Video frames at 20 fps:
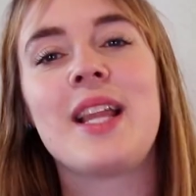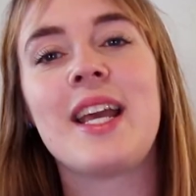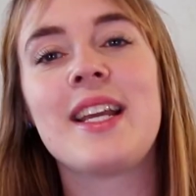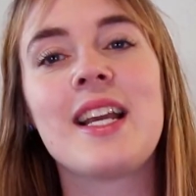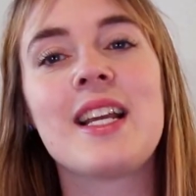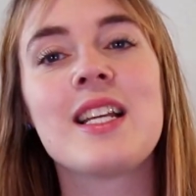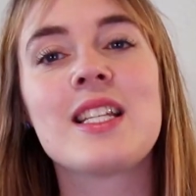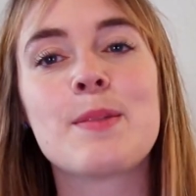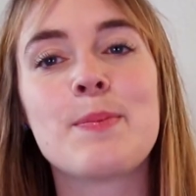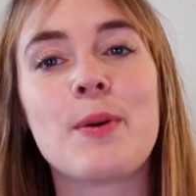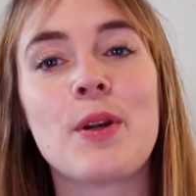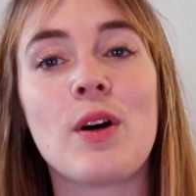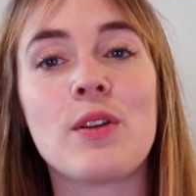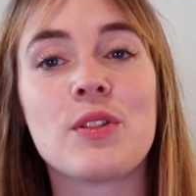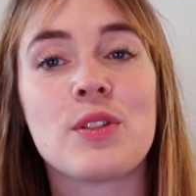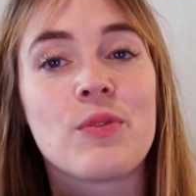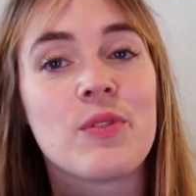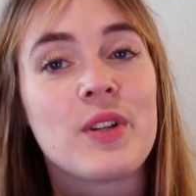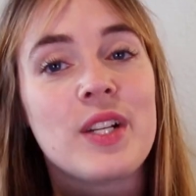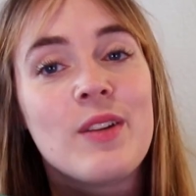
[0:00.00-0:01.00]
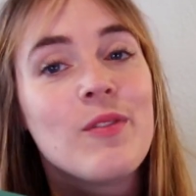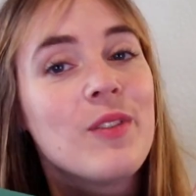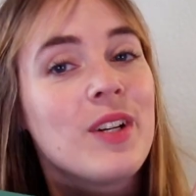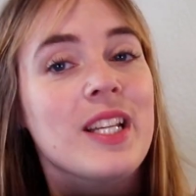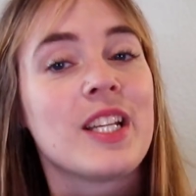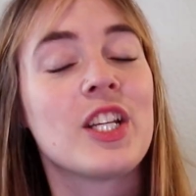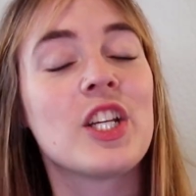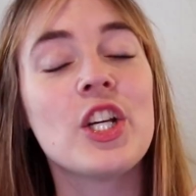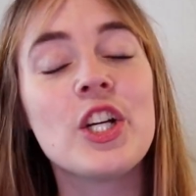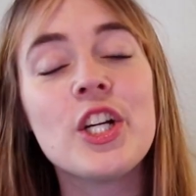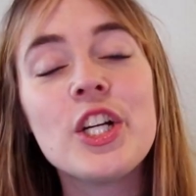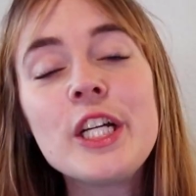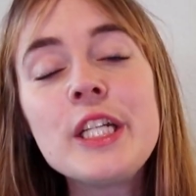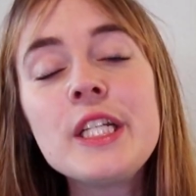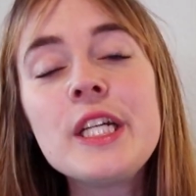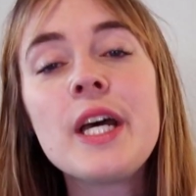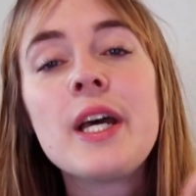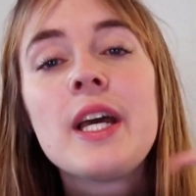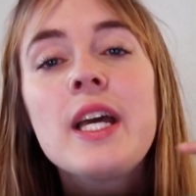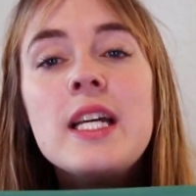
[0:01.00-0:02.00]
leggings, but also really, really
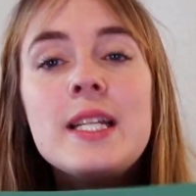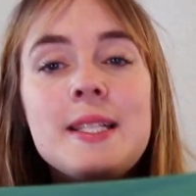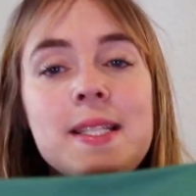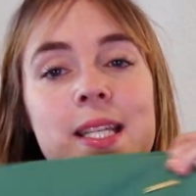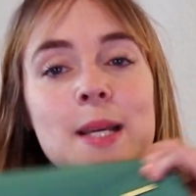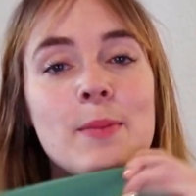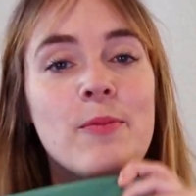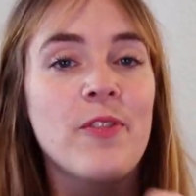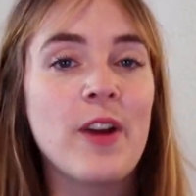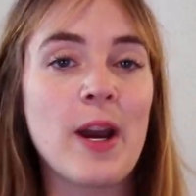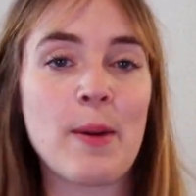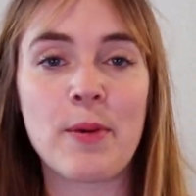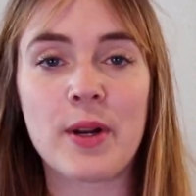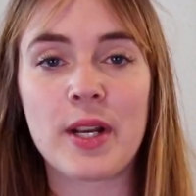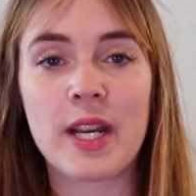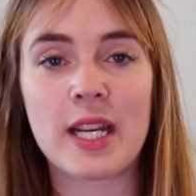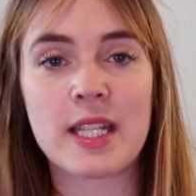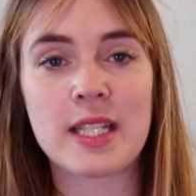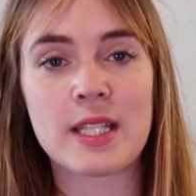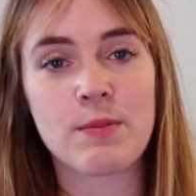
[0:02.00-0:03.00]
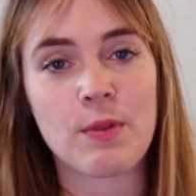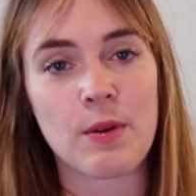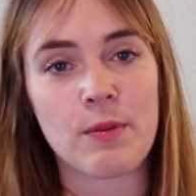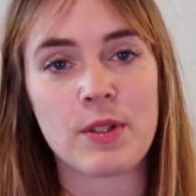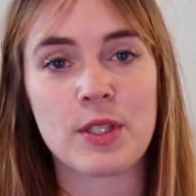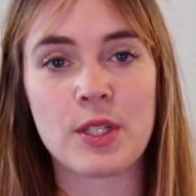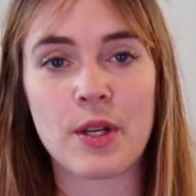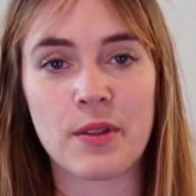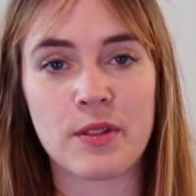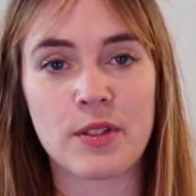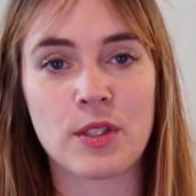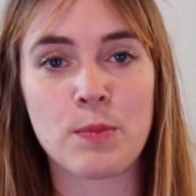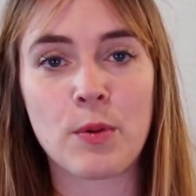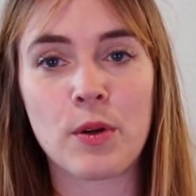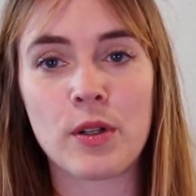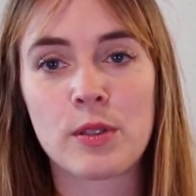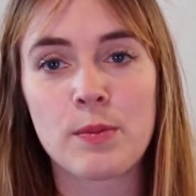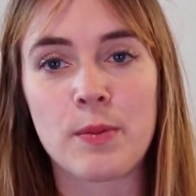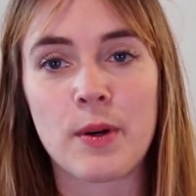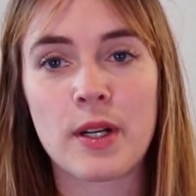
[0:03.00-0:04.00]
good. Same fabric as what we saw in the
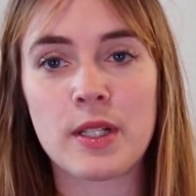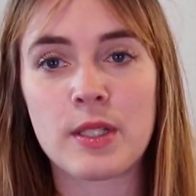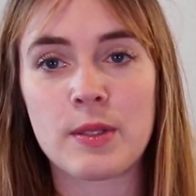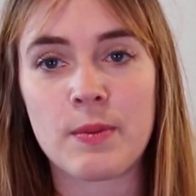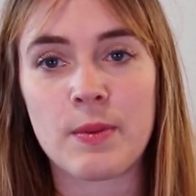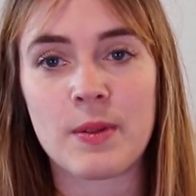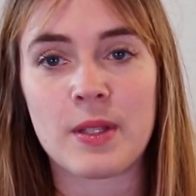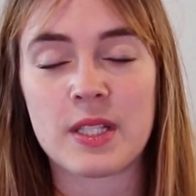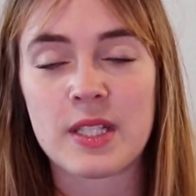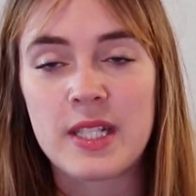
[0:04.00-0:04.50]
sports bras with the